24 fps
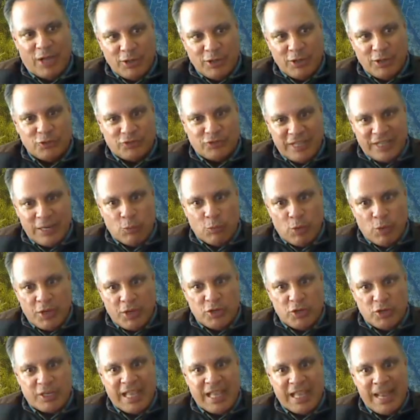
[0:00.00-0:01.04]
understand what
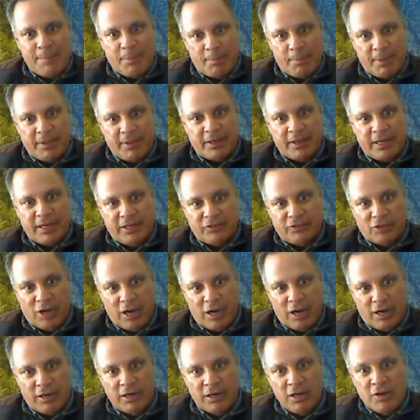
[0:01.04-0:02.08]
your capabilities
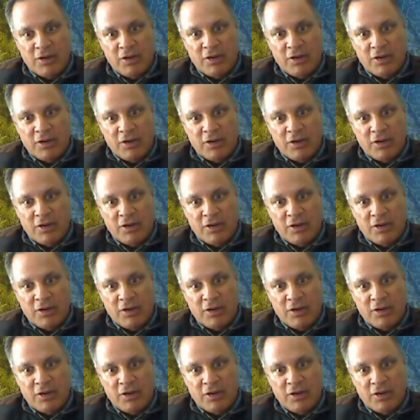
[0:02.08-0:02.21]
are